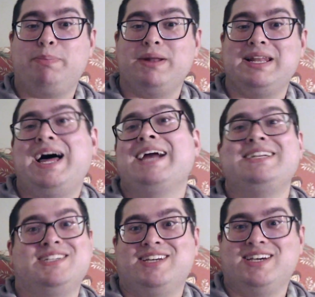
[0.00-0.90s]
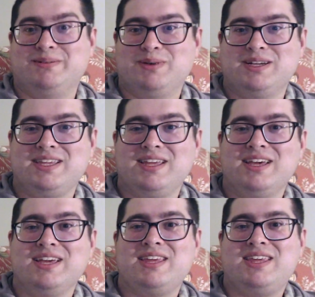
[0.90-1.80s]
blinded her.
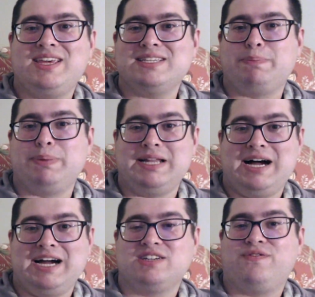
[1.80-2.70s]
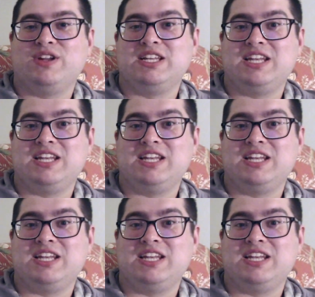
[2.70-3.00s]
He is blind for